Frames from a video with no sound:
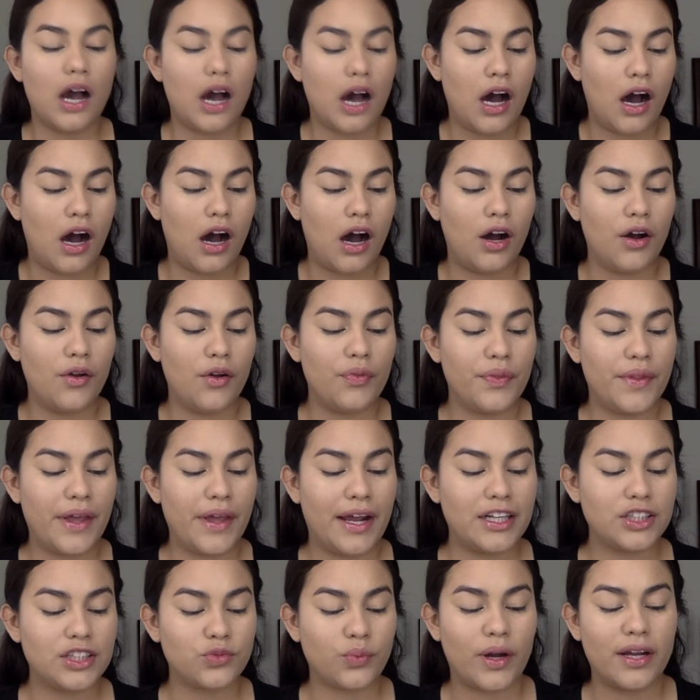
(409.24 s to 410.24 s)

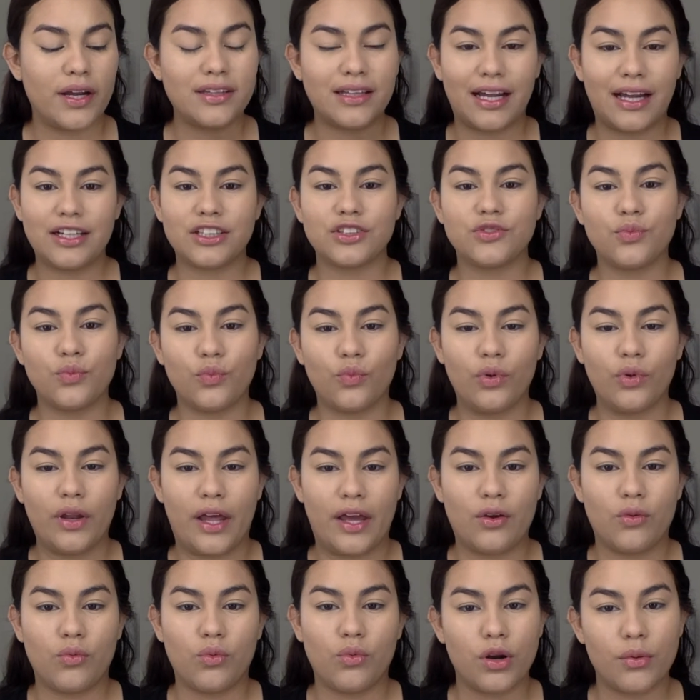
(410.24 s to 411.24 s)
That is why that is
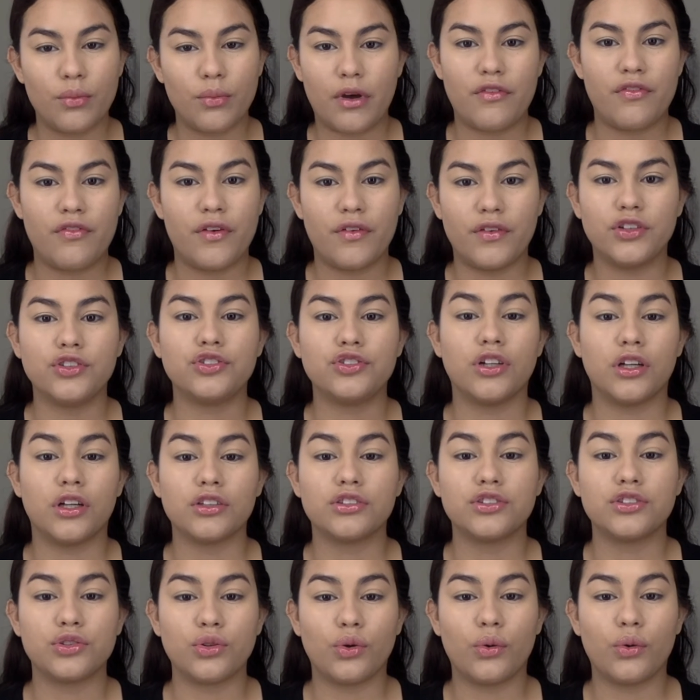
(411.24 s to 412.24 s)
like one of my favorite
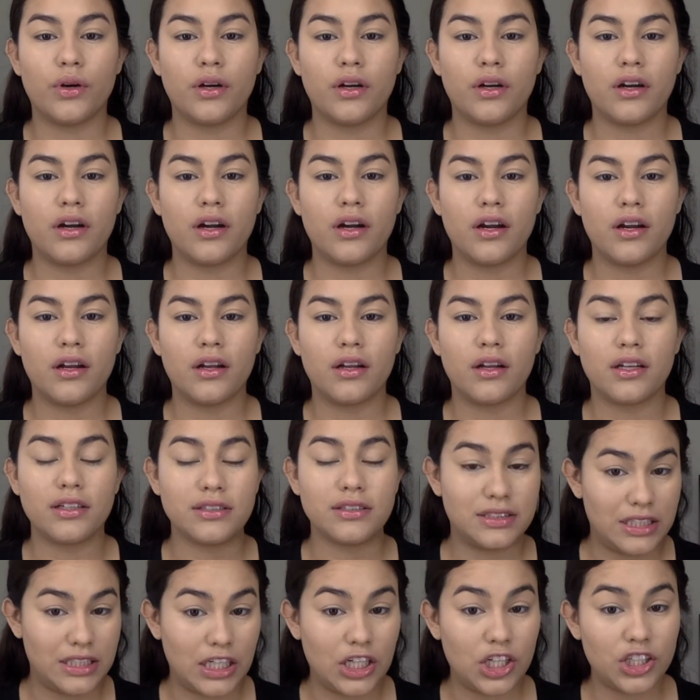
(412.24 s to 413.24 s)
drugstore
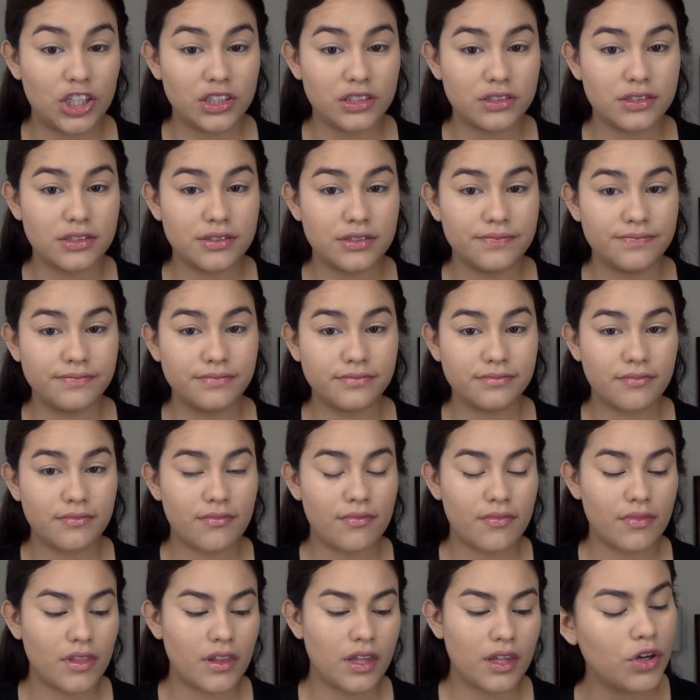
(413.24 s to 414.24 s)
concealers.
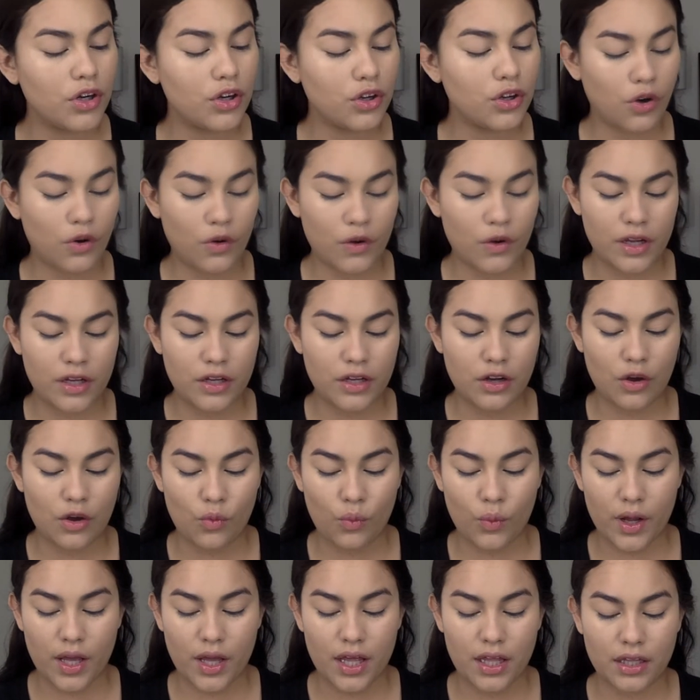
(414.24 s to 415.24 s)
I'm gonna go in
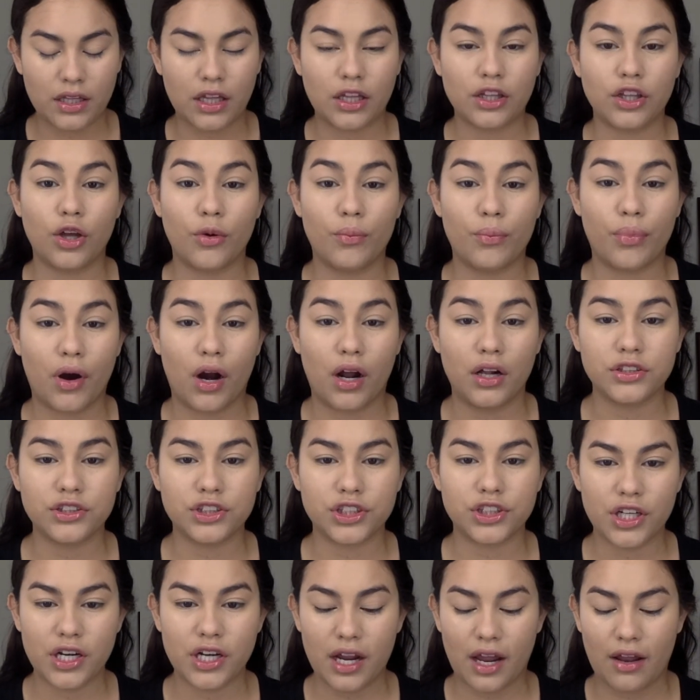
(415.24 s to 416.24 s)
with the
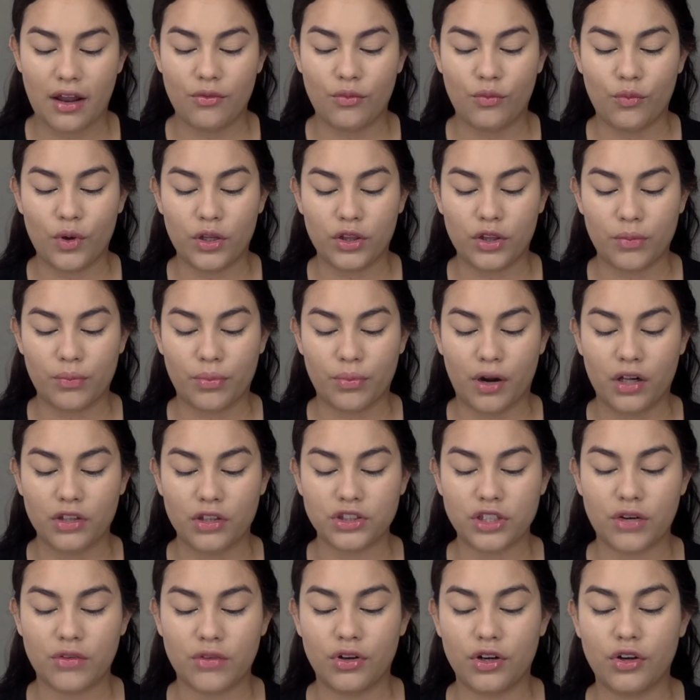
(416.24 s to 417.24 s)
bronzer, and with the
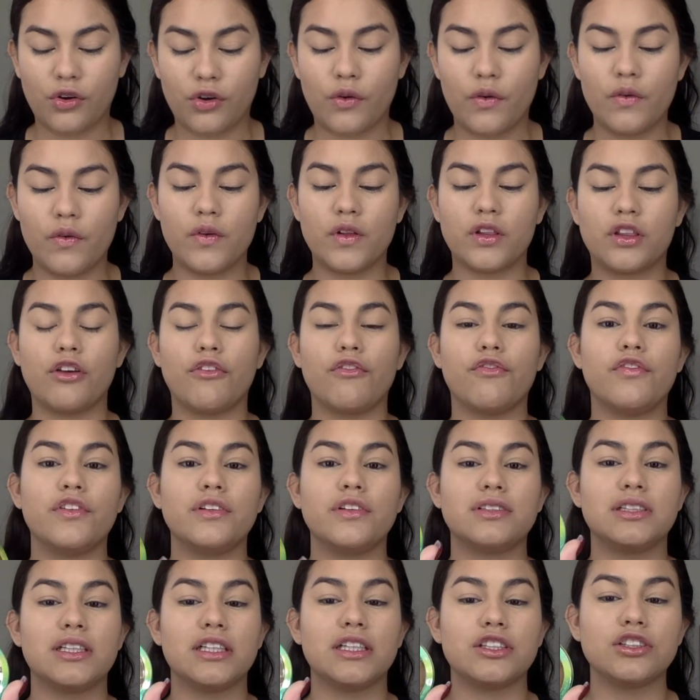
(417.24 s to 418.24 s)
bronzer I'm gonna go in with the
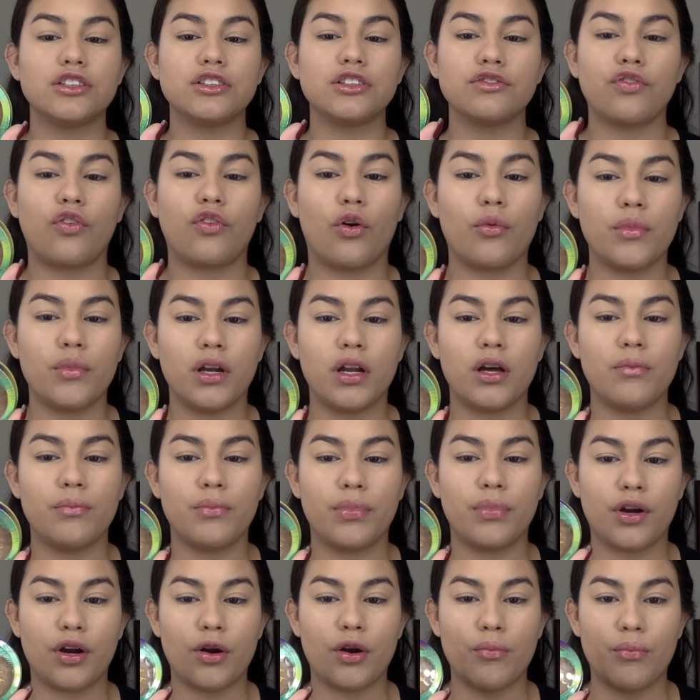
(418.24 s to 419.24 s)
Physicians Formula
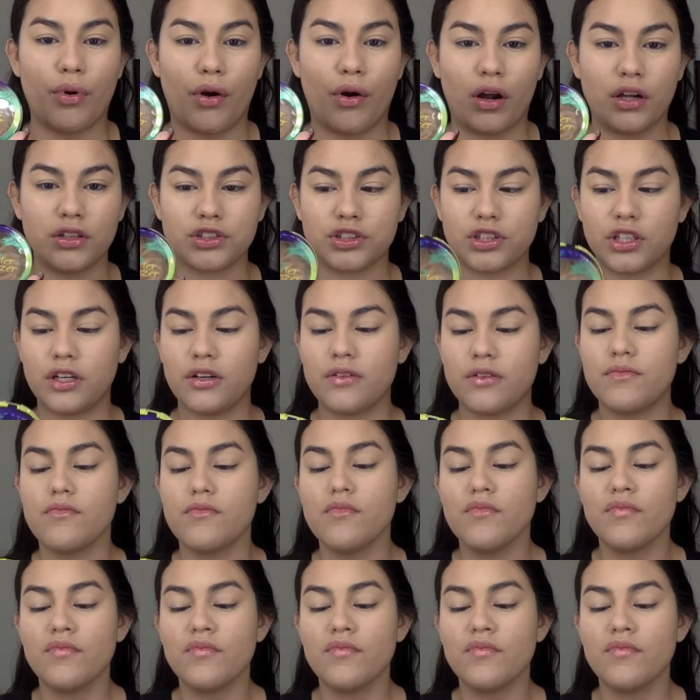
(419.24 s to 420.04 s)
Butter Bronzer.